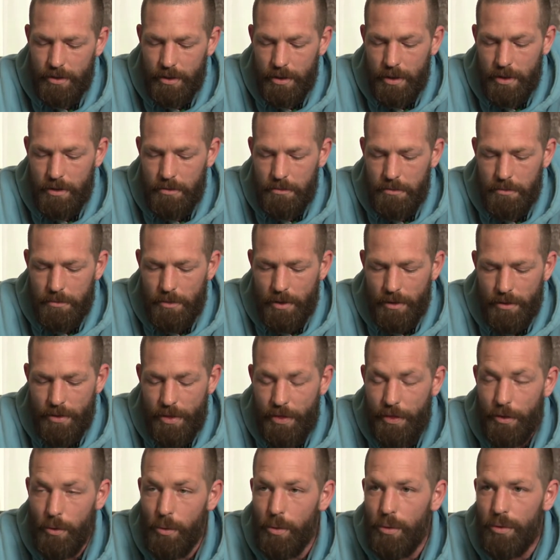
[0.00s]
and
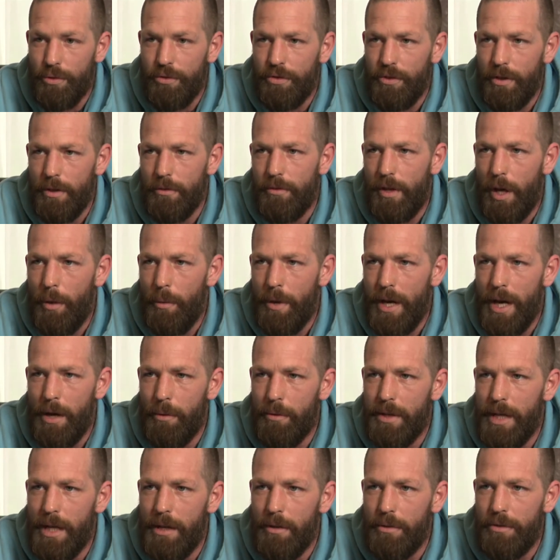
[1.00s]
thoughts that are going
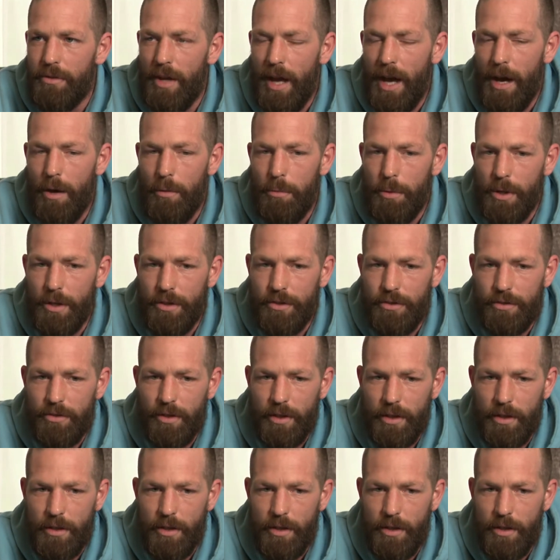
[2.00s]
out now to help us.